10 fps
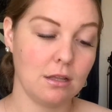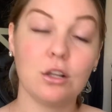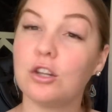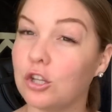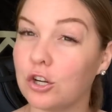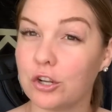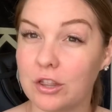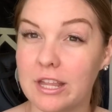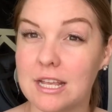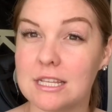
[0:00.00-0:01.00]
learn
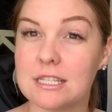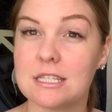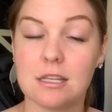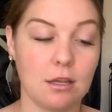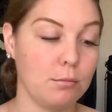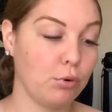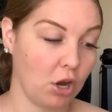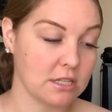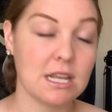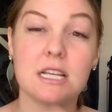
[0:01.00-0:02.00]
this
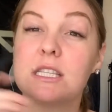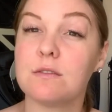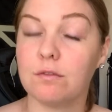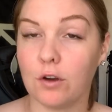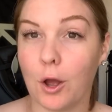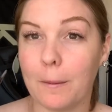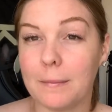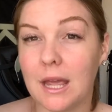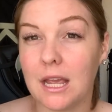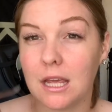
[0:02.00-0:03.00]
process from
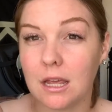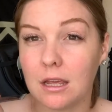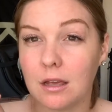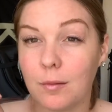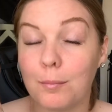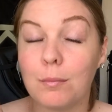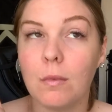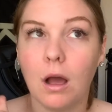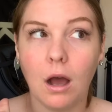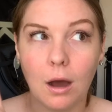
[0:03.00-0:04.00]
a
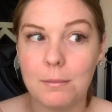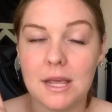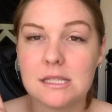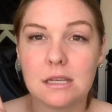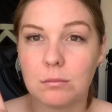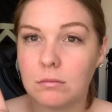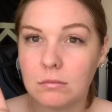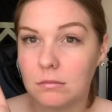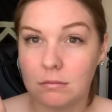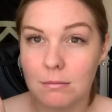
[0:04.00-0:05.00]
amazing
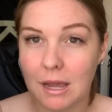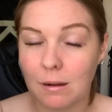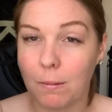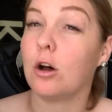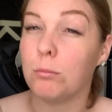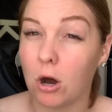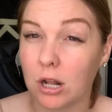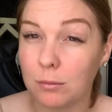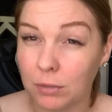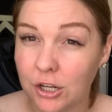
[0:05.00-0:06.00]
makeup artist,
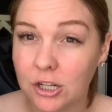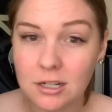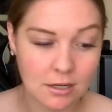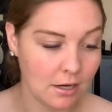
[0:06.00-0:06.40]
Monica Blender.